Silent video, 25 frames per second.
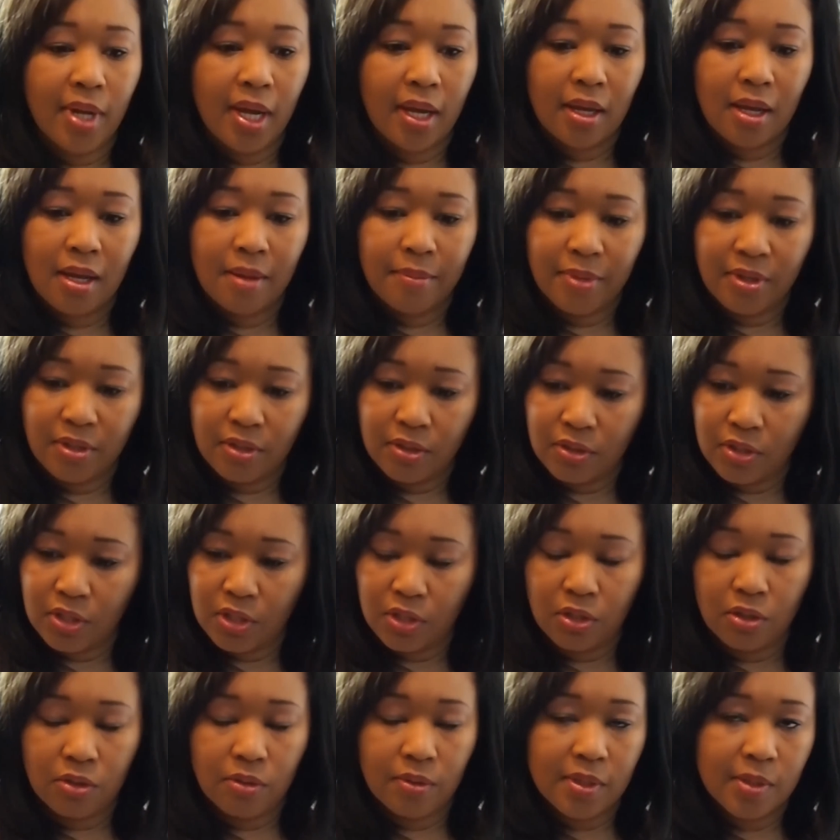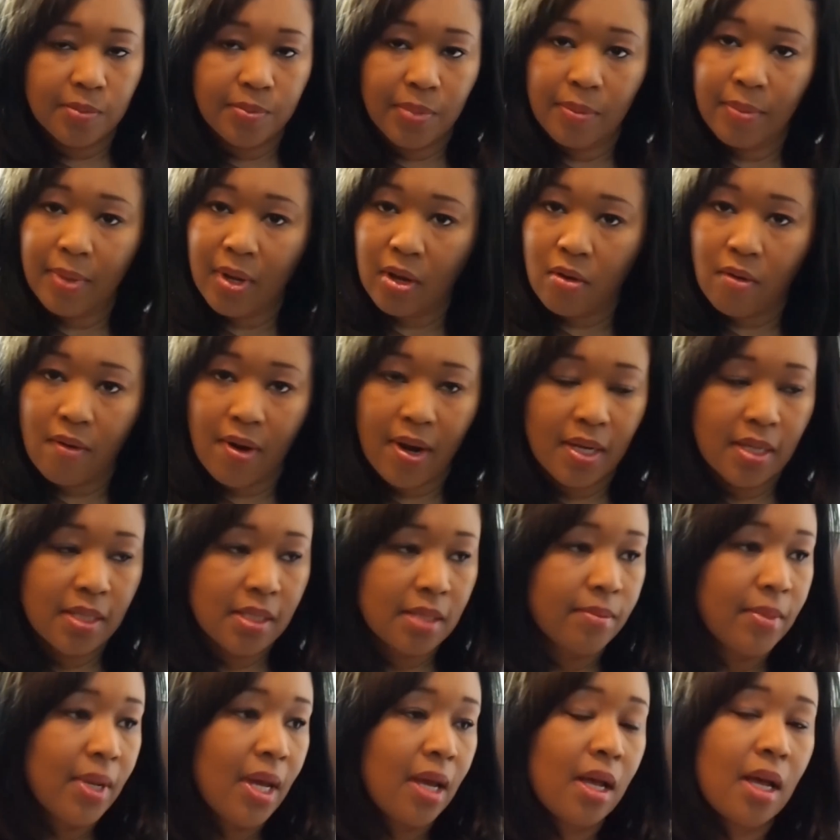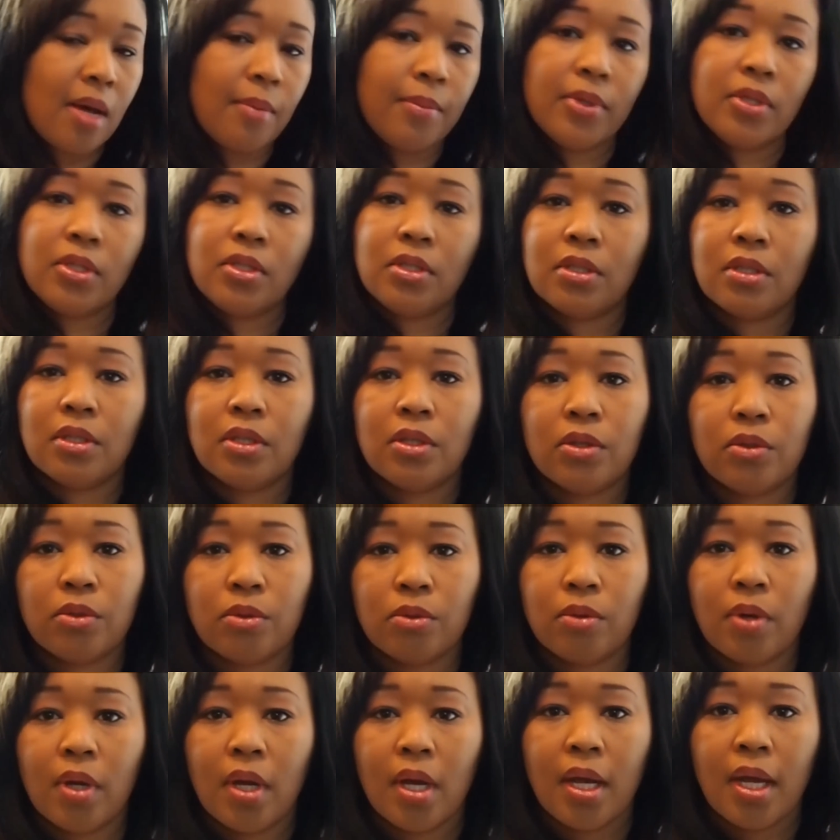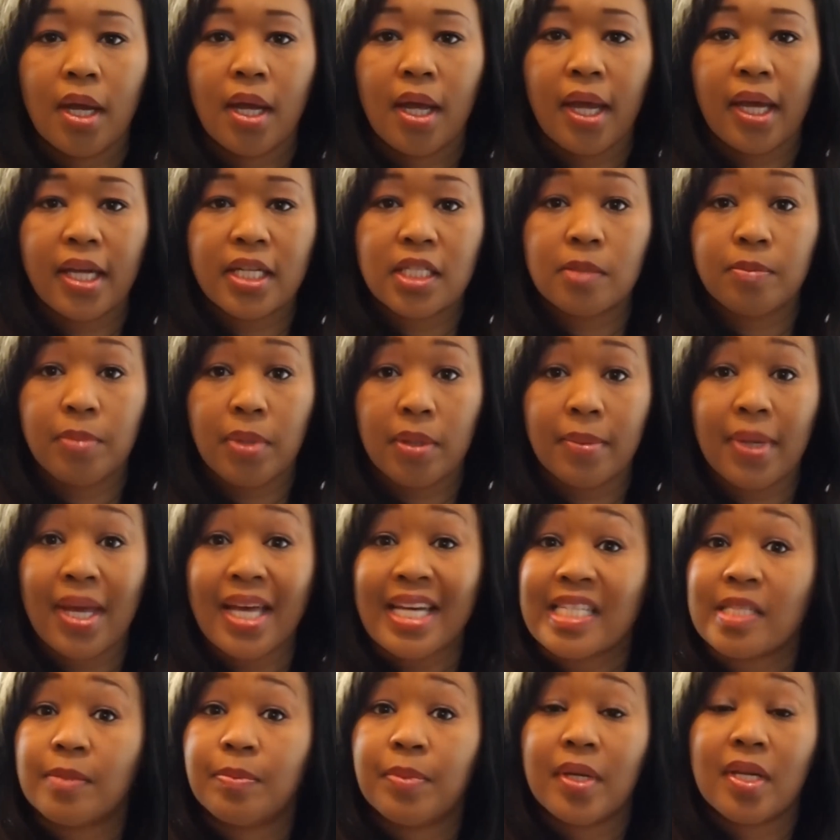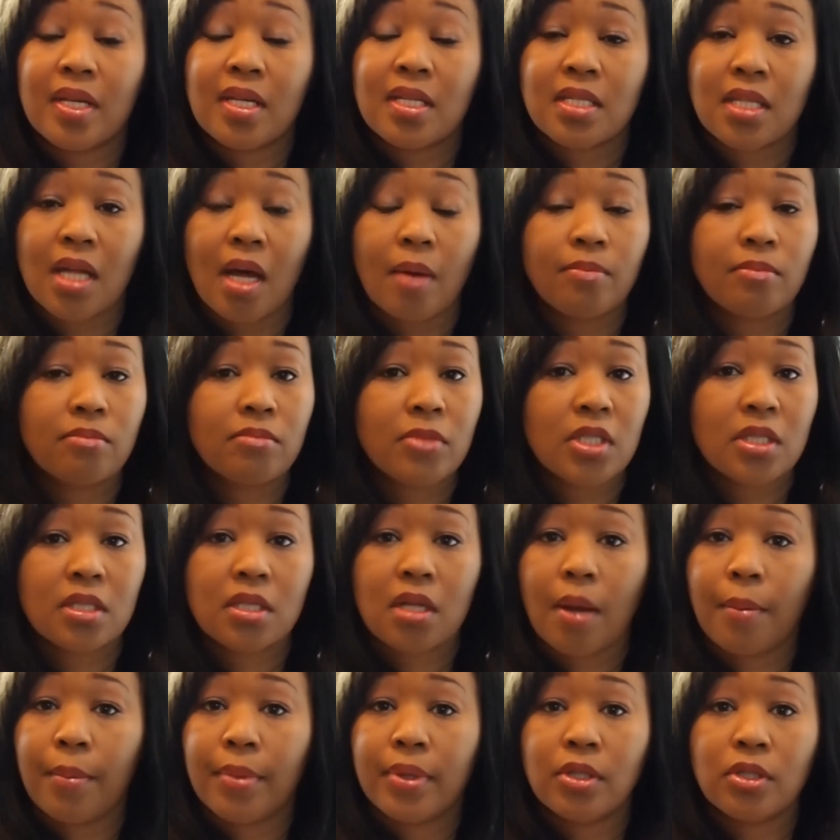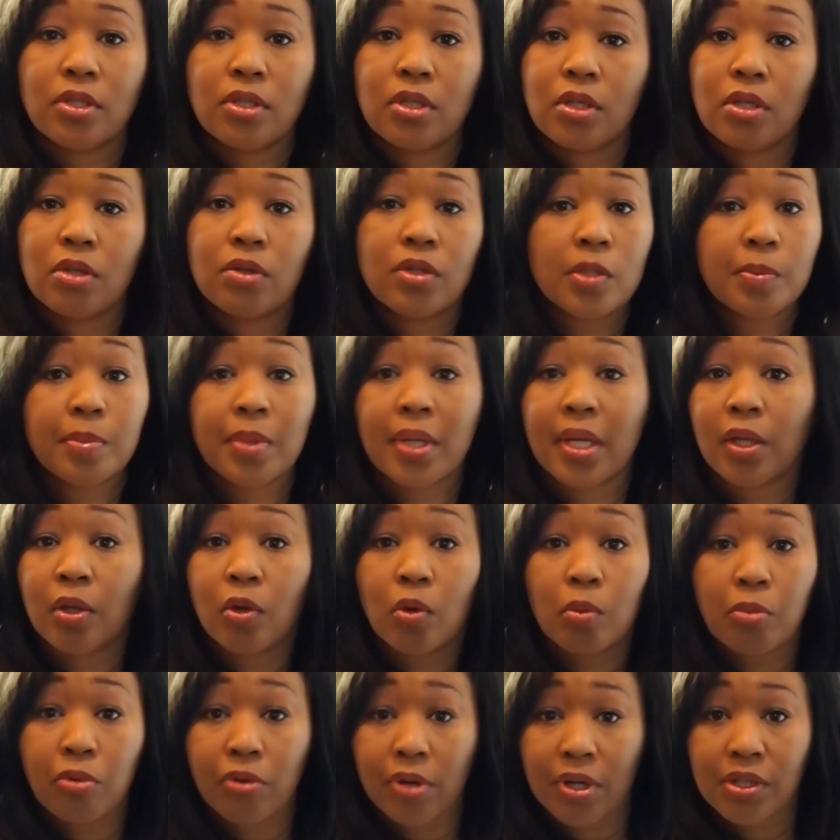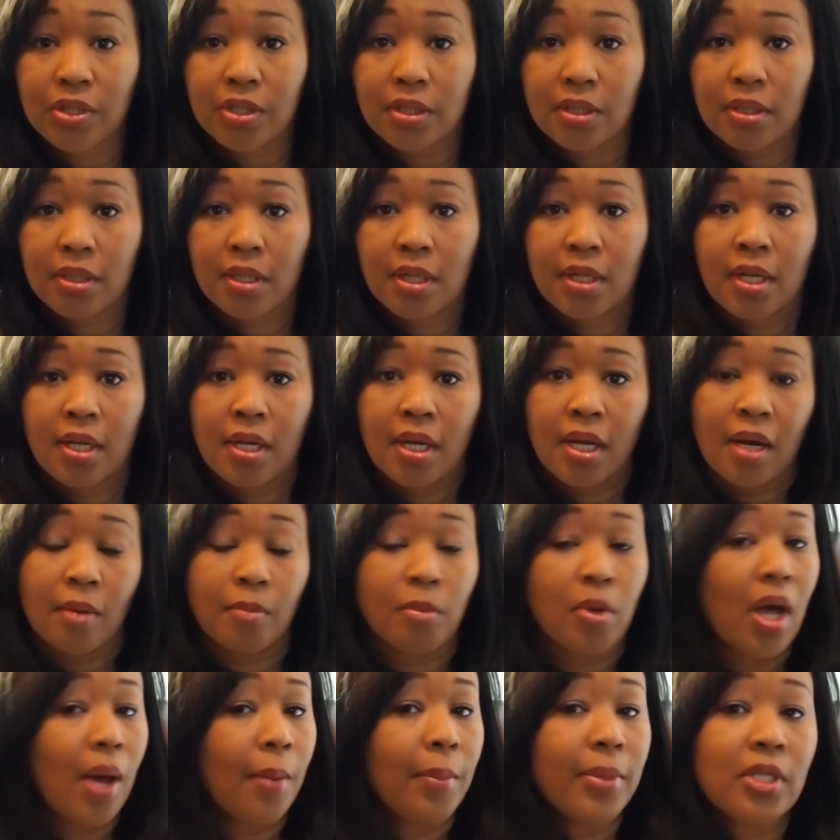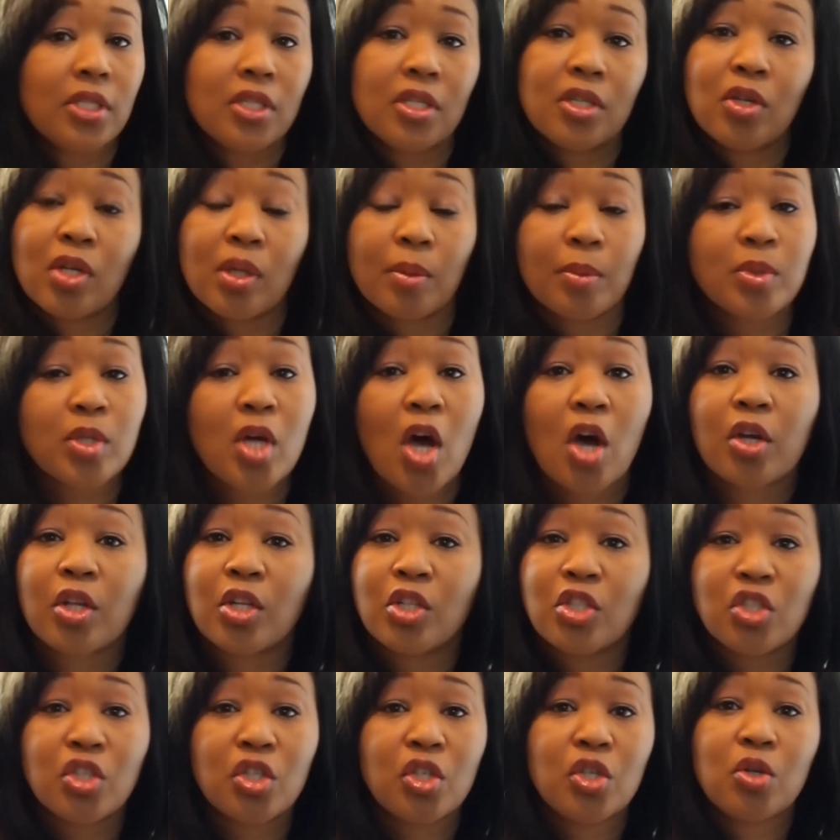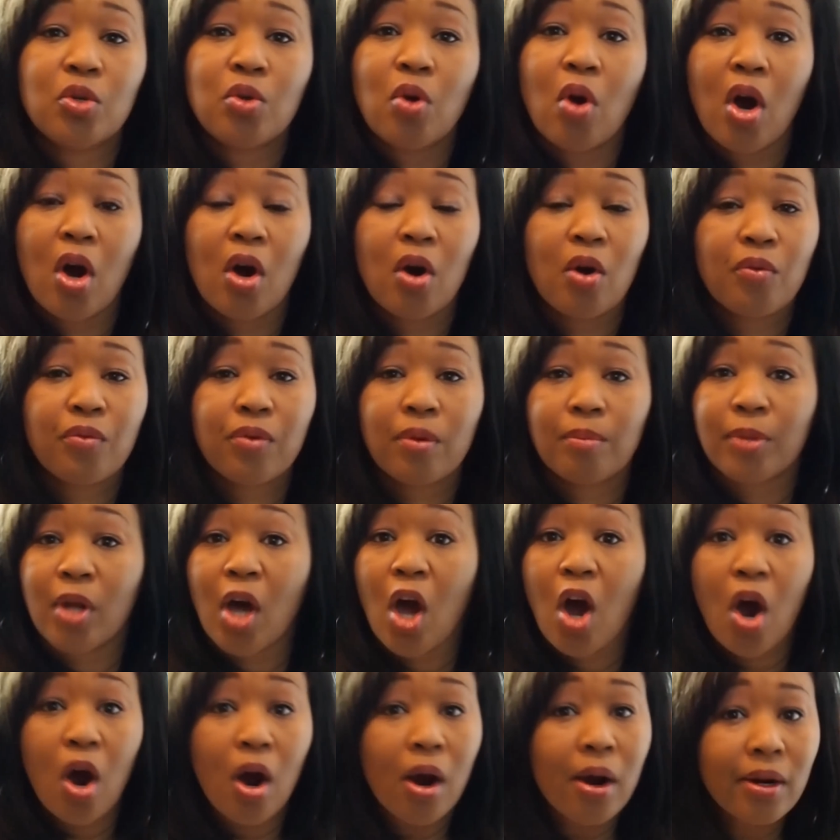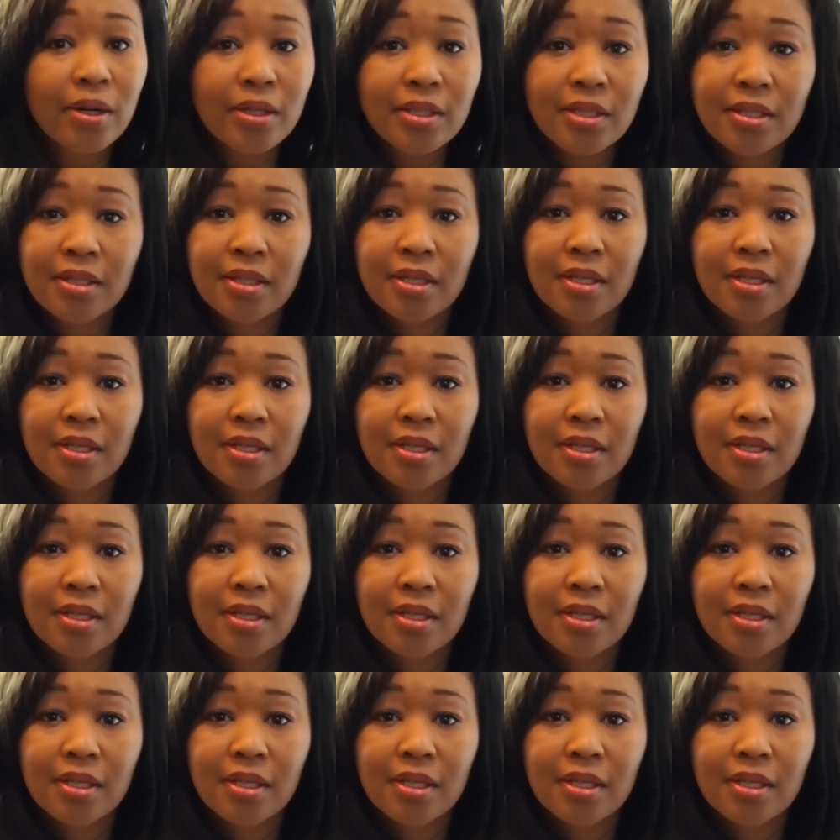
not coming to you as BMackWrites. I'm not coming to you as BMackSpeaks. I'm just coming to you as plain old Bridget. I'm coming to you and I'm talking to you all from the heart.